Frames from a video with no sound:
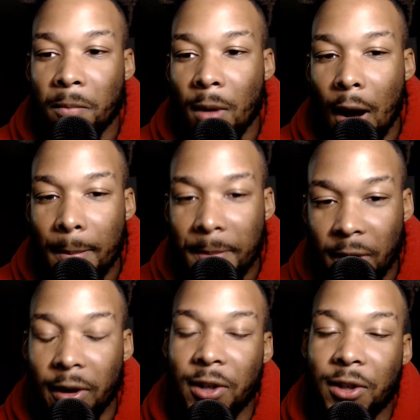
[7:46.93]

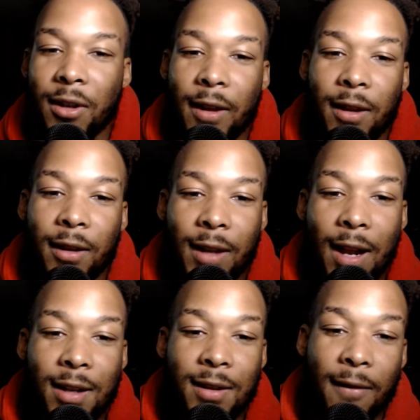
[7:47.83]
observation. I think
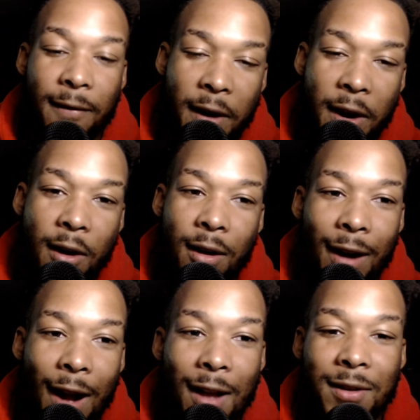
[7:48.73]
that is a fair
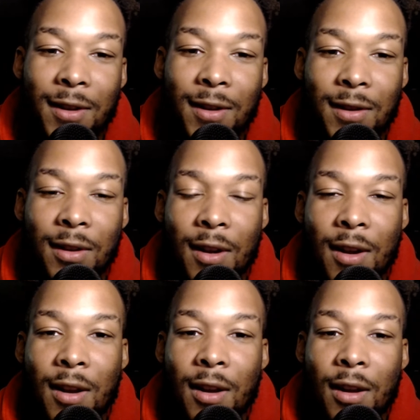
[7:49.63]
analysis
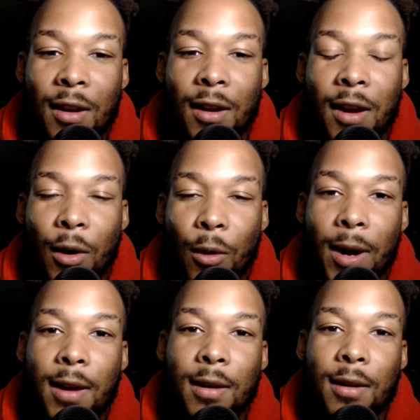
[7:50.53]
in a
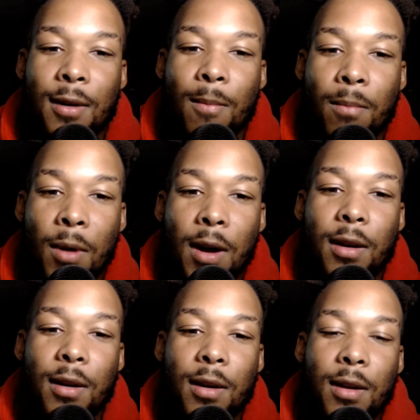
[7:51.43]
way, but
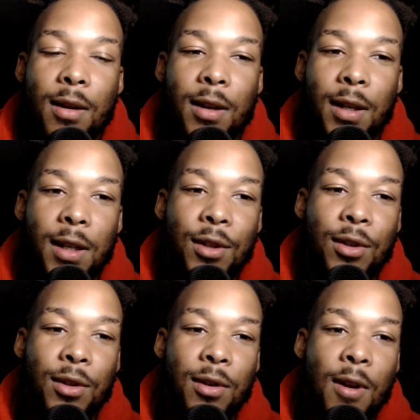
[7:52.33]

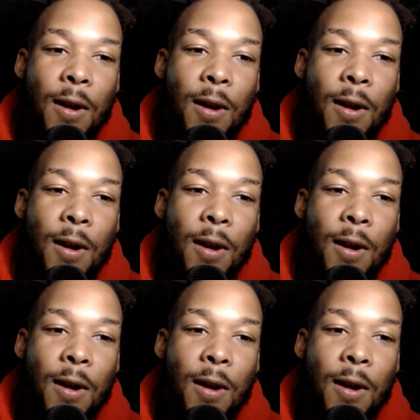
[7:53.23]
he's